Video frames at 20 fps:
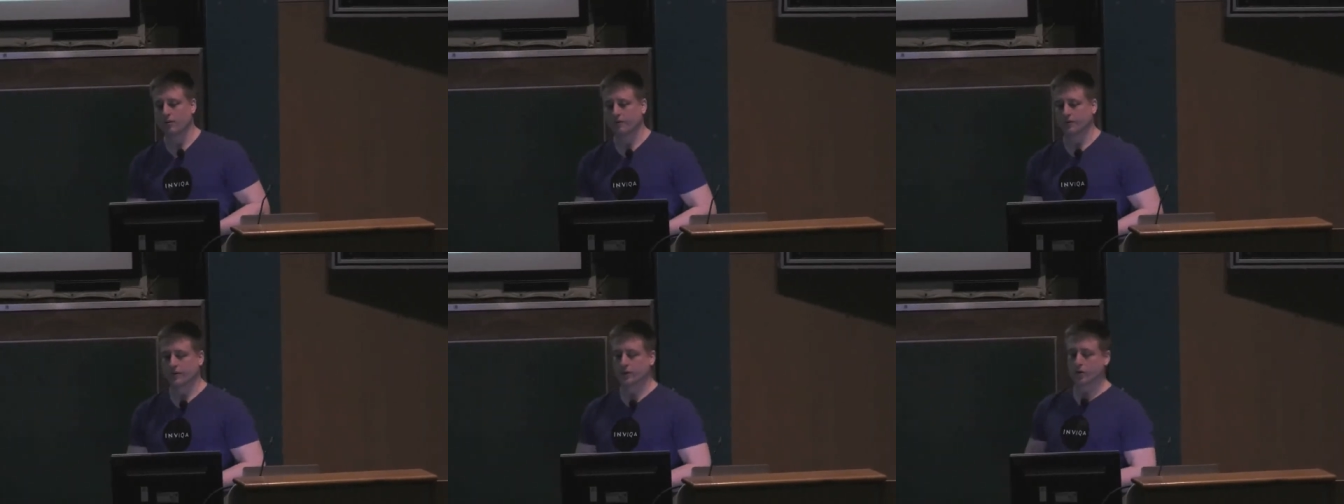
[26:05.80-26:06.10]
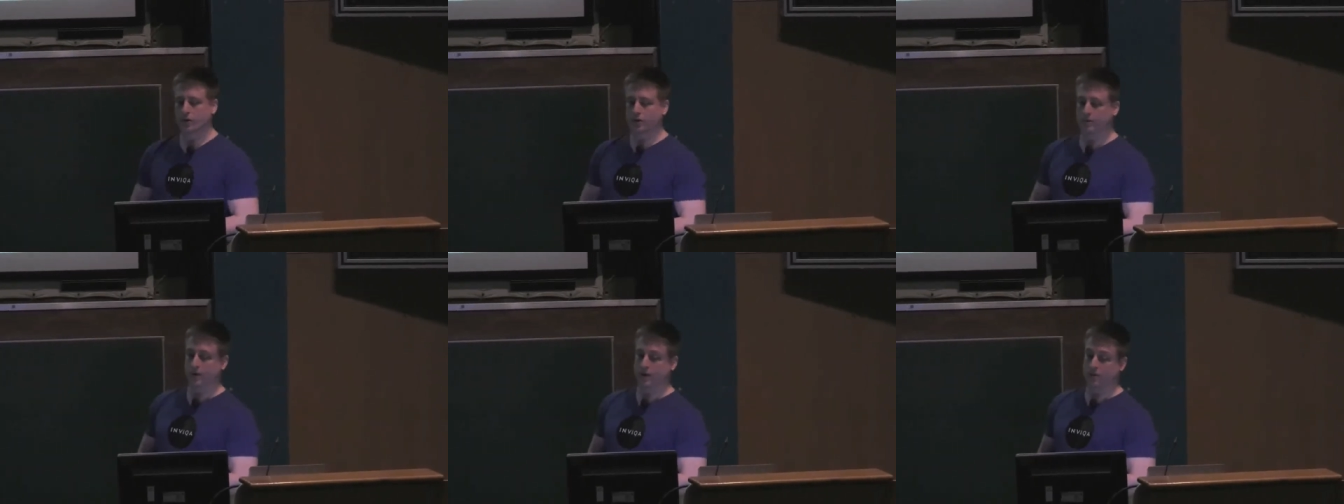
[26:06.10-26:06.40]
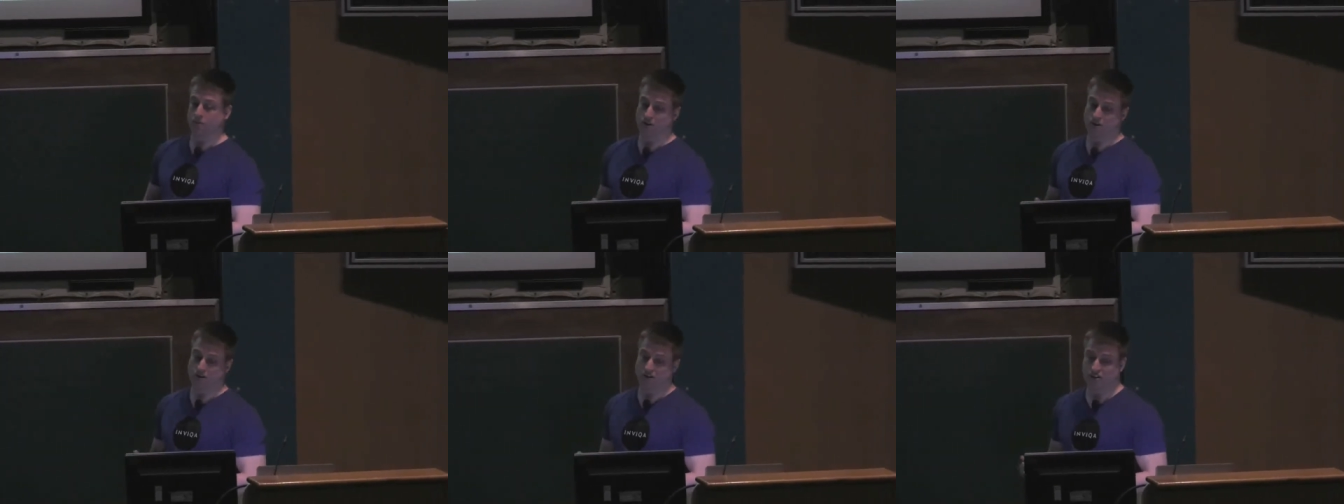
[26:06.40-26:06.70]
We've talked
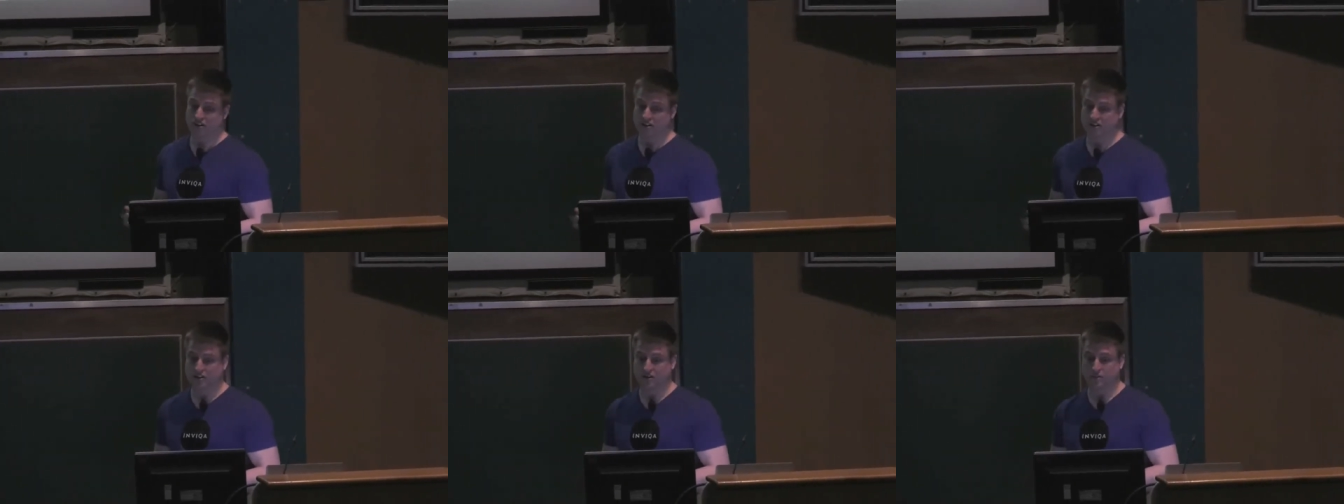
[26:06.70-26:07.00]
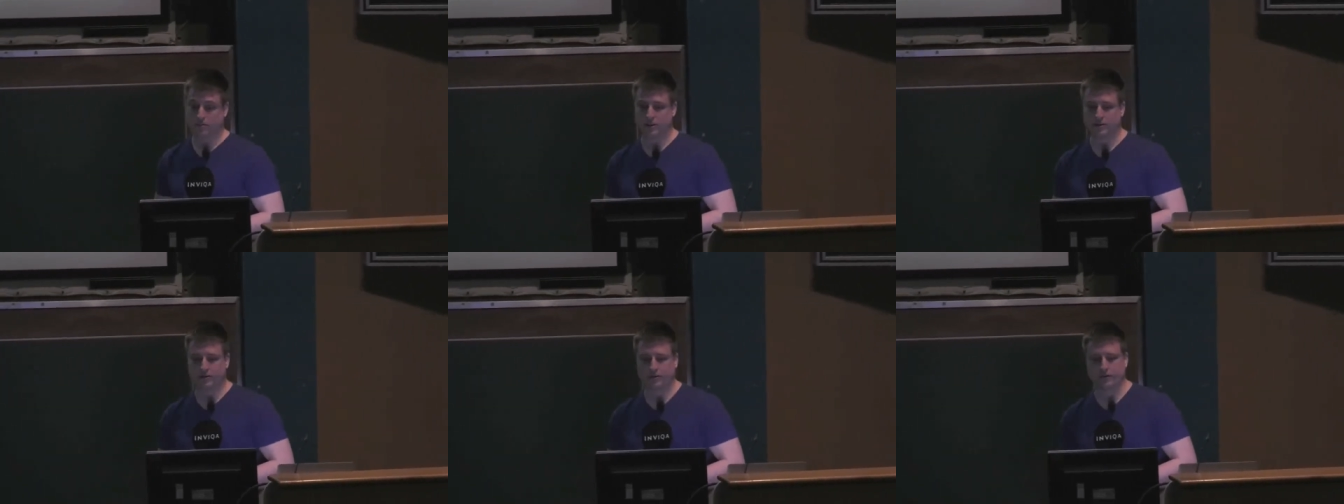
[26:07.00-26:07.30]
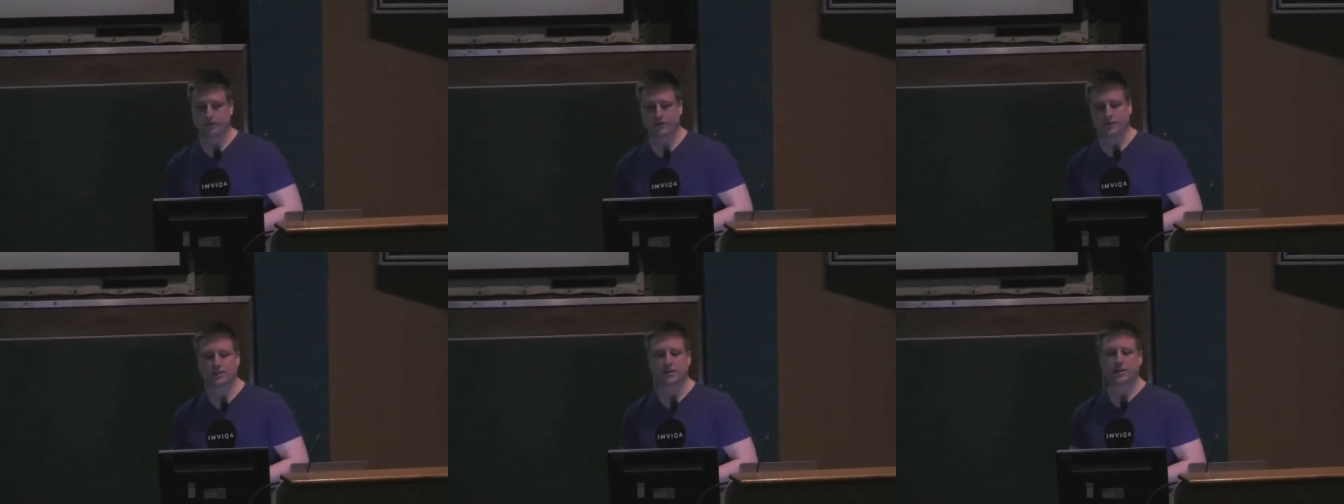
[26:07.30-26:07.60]
about branches and commits,
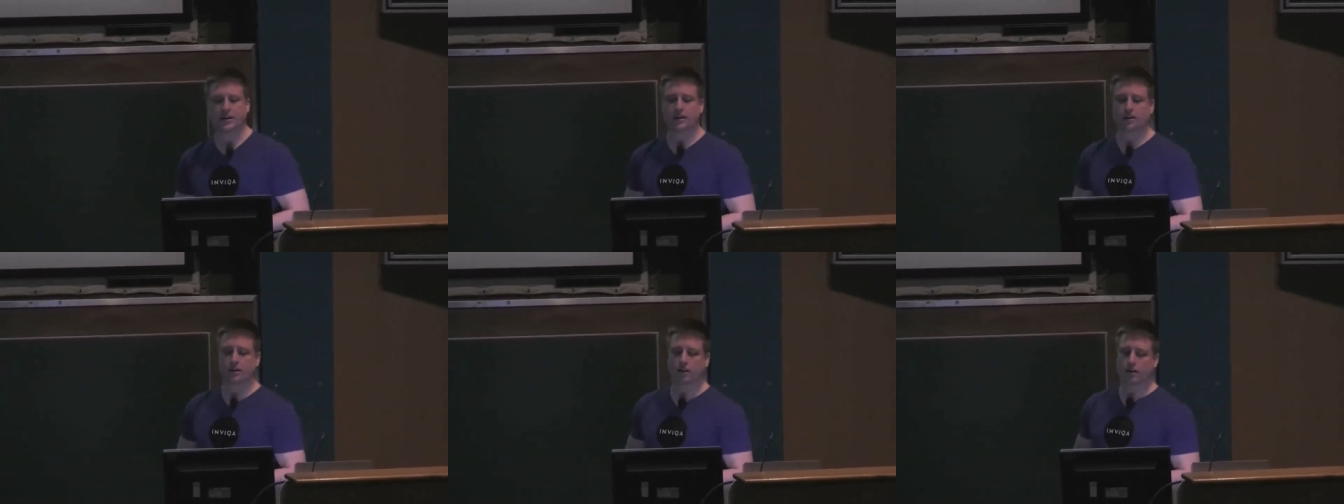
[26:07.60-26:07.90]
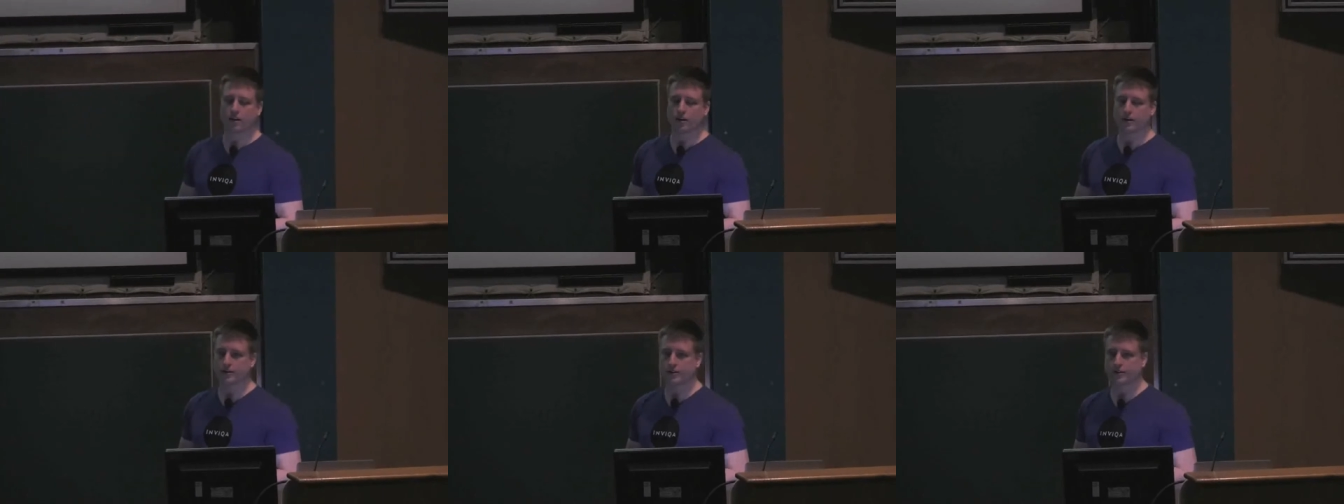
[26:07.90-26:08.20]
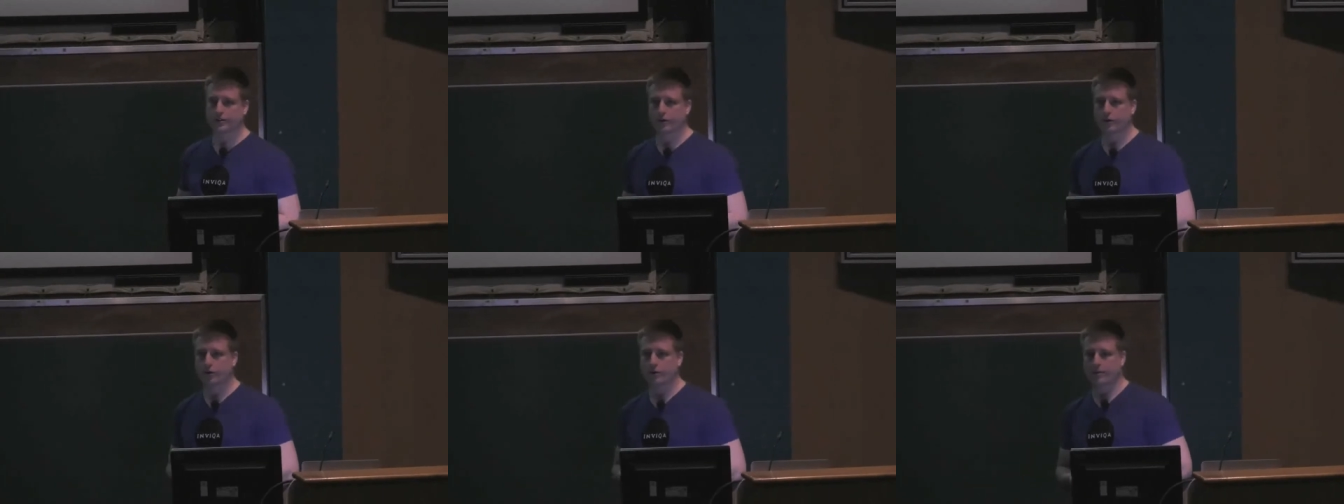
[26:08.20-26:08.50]
obviously. I'd like
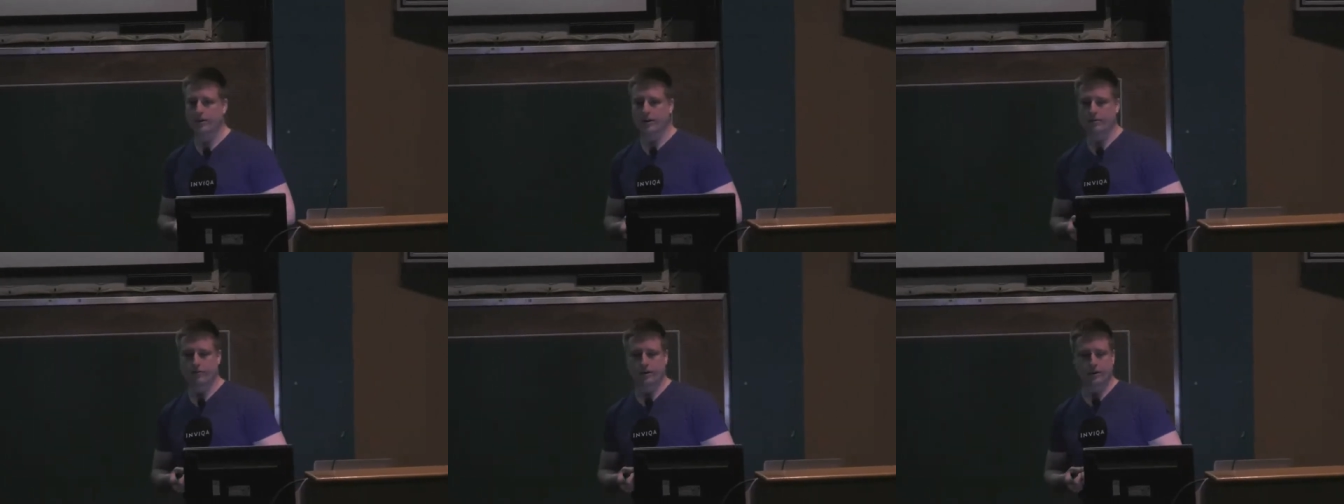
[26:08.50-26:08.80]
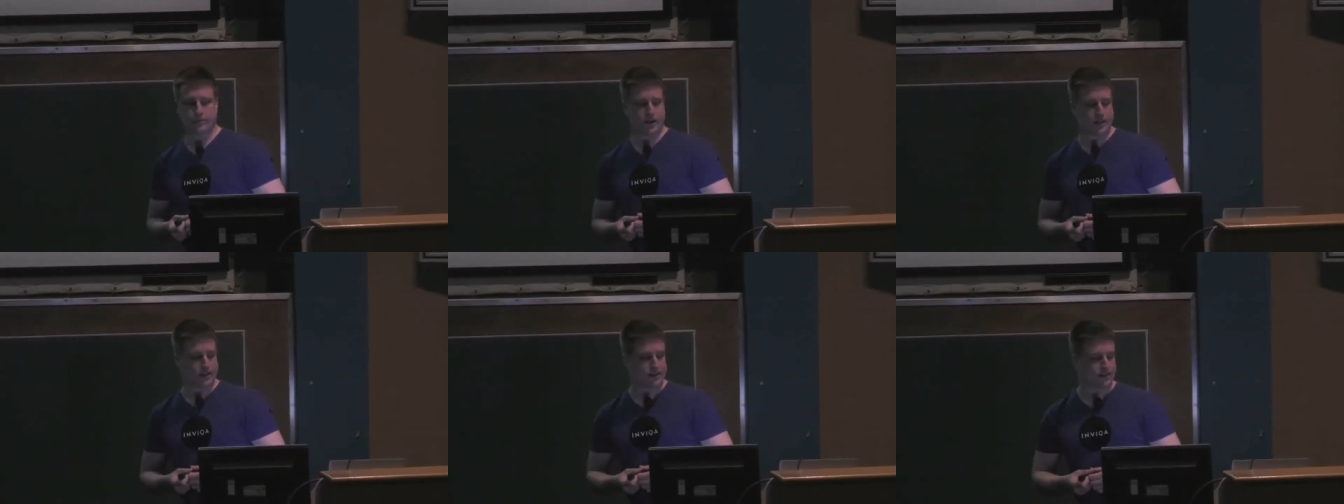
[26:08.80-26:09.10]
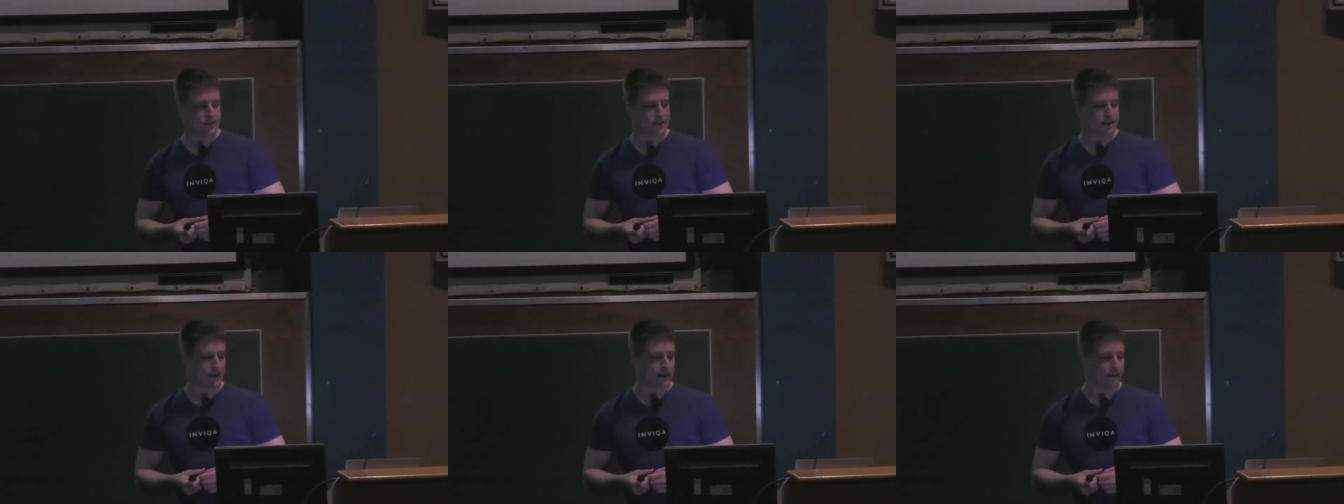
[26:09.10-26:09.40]
to talk about
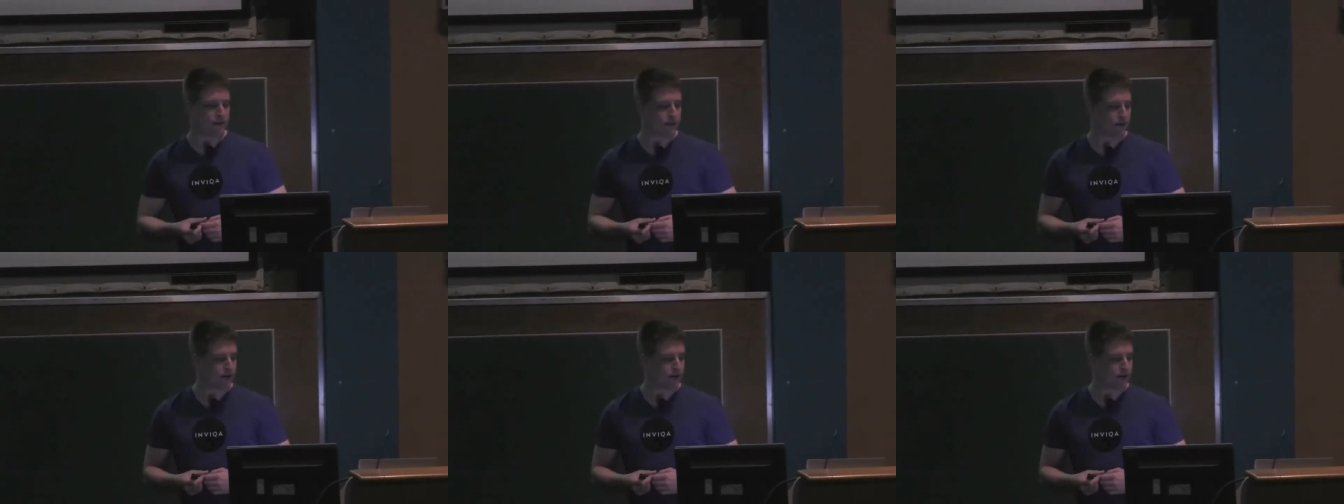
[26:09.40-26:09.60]
rebasing now.